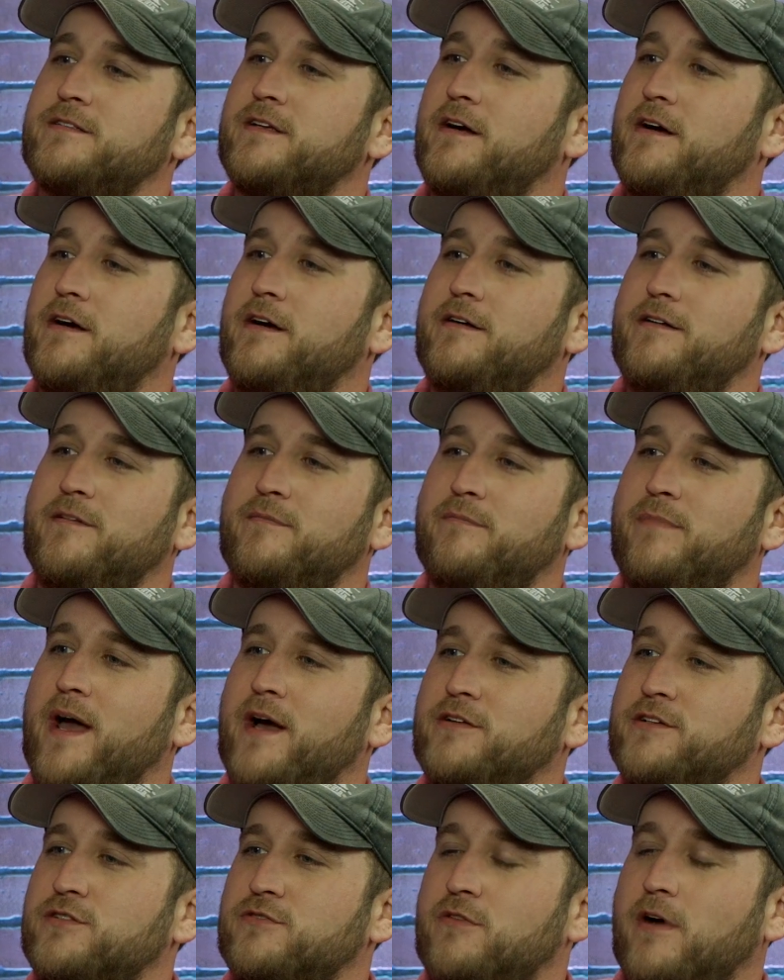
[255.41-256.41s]
and
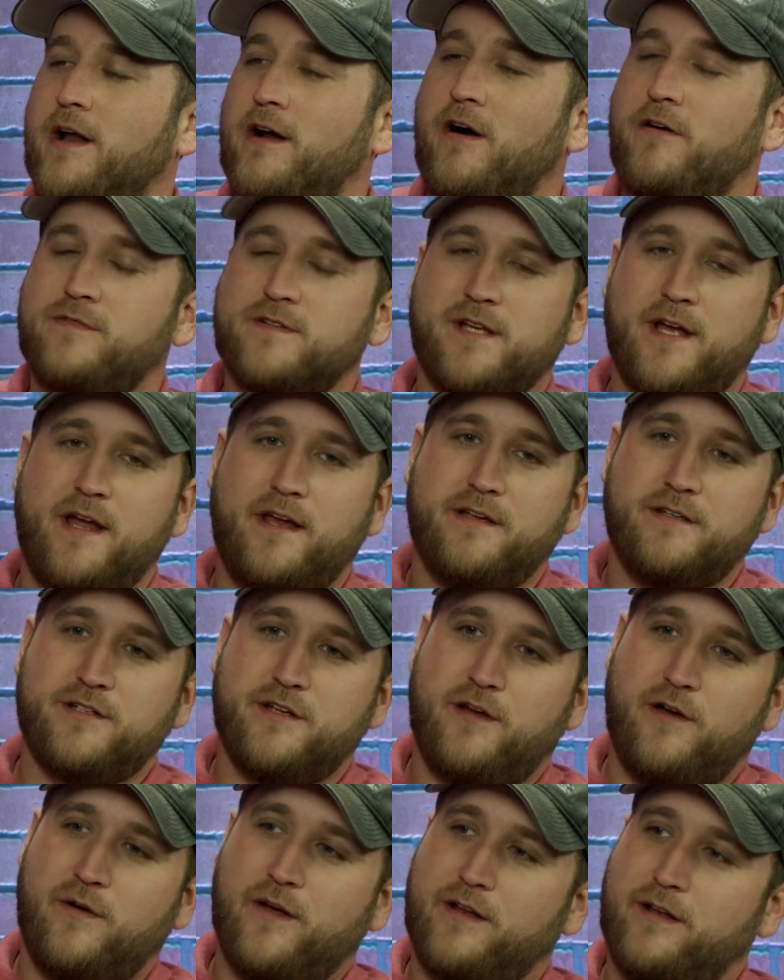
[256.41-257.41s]
bounces right off his hands,
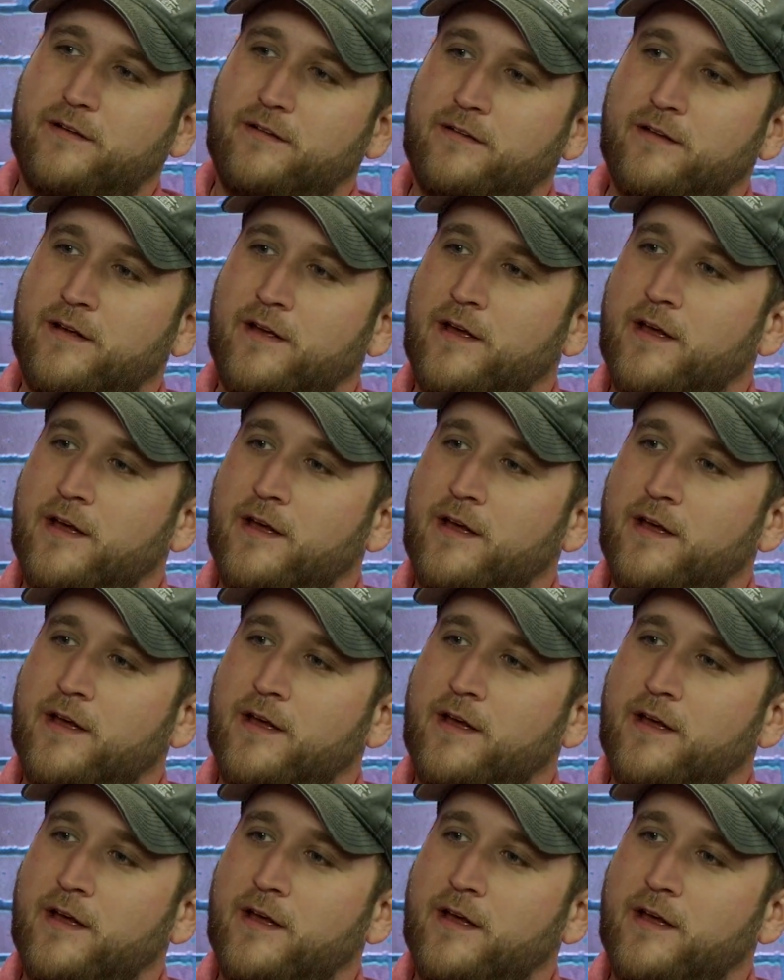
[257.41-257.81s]
and